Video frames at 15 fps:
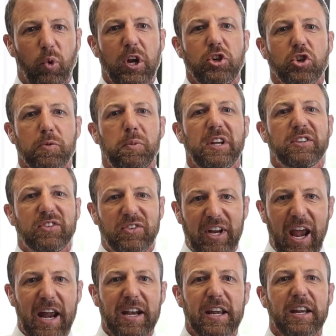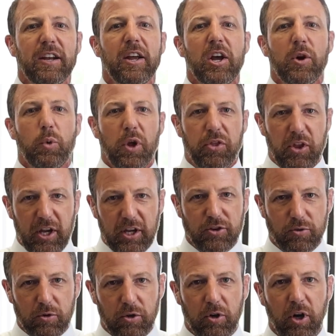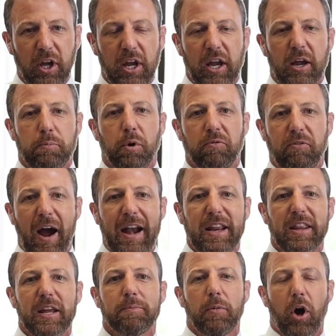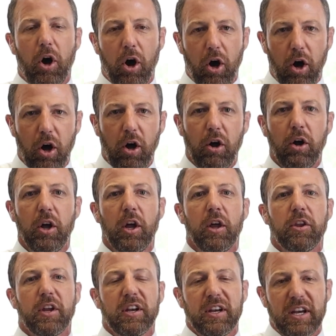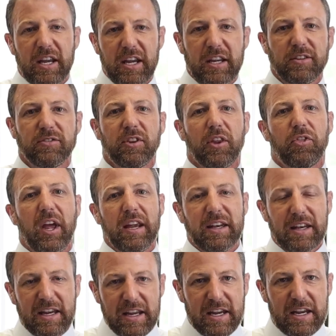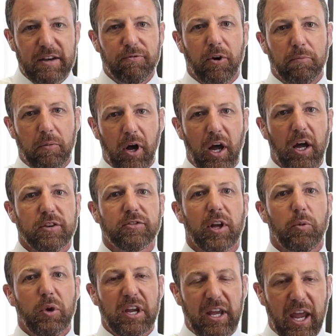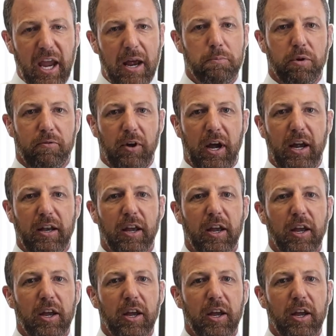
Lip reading: We should be standing with Israel and providing them all the needs that they need from us that we can provide.